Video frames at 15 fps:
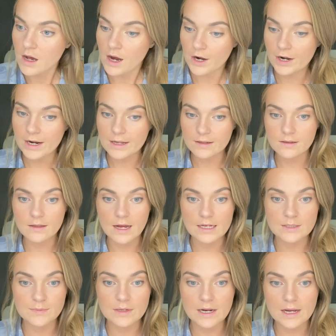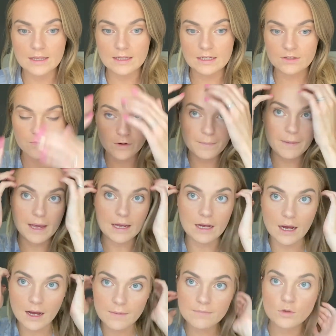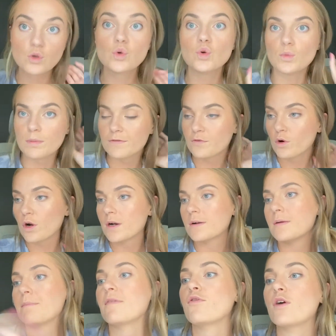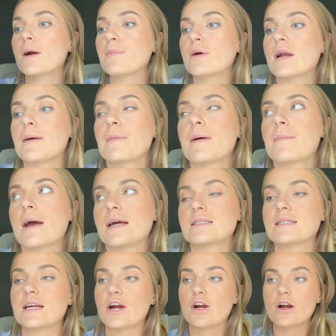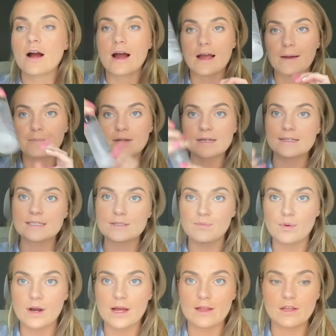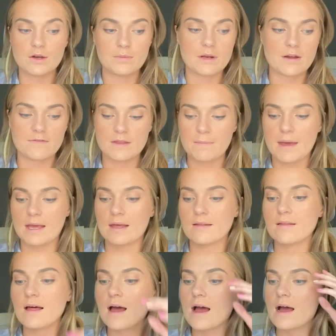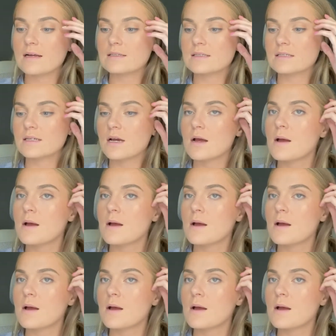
All right, last but not least for makeup. Ooh, before I put on my mascara, I am gonna spray a little bit of the Make It Last.